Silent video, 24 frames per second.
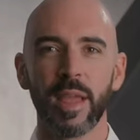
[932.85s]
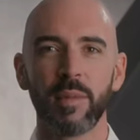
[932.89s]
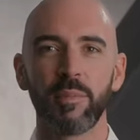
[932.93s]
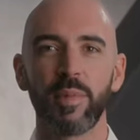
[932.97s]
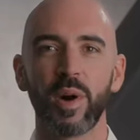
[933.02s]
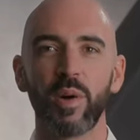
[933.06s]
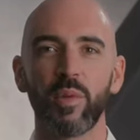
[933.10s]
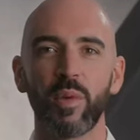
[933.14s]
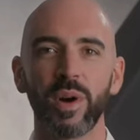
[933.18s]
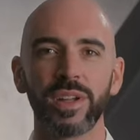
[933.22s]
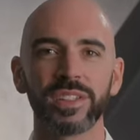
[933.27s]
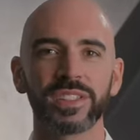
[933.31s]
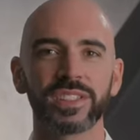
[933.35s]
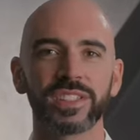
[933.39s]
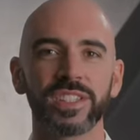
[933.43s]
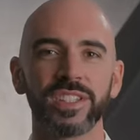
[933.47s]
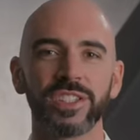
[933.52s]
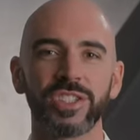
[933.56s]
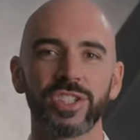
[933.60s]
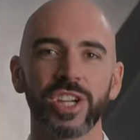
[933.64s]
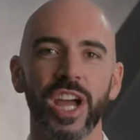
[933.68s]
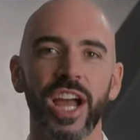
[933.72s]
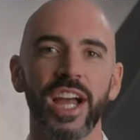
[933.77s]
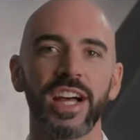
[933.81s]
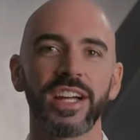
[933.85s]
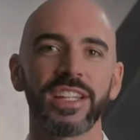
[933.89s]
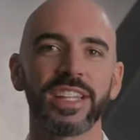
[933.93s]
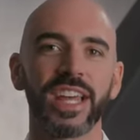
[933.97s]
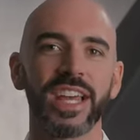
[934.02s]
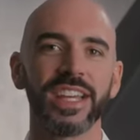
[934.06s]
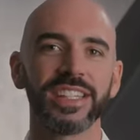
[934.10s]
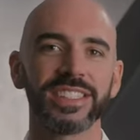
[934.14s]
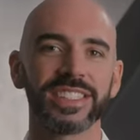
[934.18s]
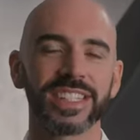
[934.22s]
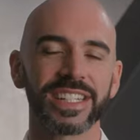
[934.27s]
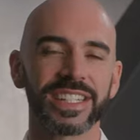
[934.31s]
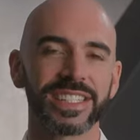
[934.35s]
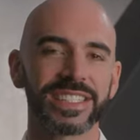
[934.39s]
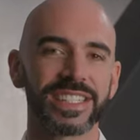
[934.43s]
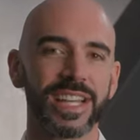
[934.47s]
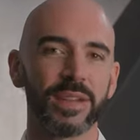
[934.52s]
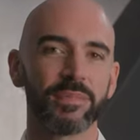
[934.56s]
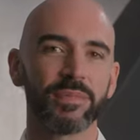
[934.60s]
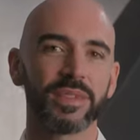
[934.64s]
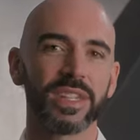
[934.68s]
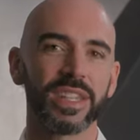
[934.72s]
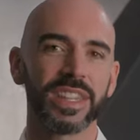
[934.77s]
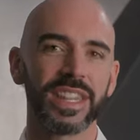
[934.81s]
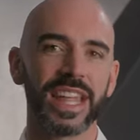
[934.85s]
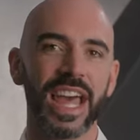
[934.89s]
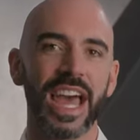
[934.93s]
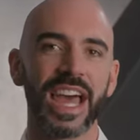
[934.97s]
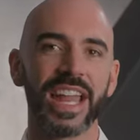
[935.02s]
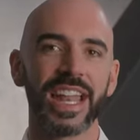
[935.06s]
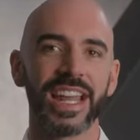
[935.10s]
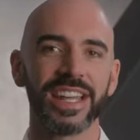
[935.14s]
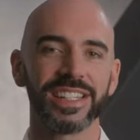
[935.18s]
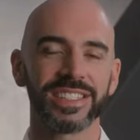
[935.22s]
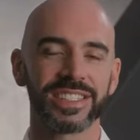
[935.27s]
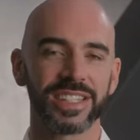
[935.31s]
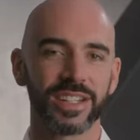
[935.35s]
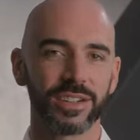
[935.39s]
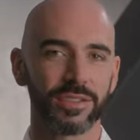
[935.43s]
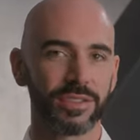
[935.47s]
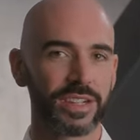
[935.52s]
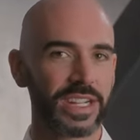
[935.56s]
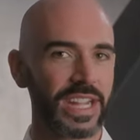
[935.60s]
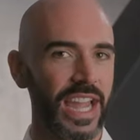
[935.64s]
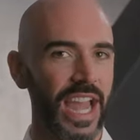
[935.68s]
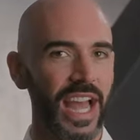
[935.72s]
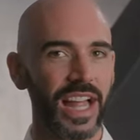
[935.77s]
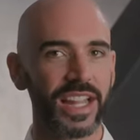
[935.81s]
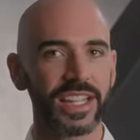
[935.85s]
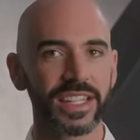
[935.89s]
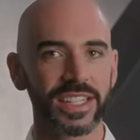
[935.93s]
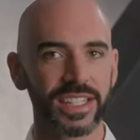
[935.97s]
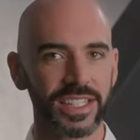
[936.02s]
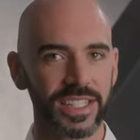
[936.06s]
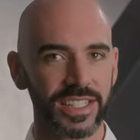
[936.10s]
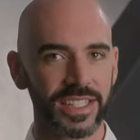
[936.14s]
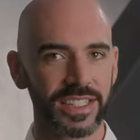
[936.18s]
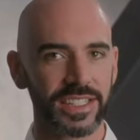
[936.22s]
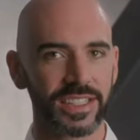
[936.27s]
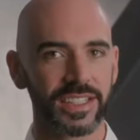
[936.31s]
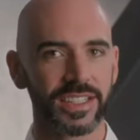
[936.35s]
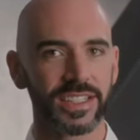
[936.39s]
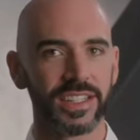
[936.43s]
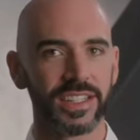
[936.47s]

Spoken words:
But once the child has accepted that as their reality,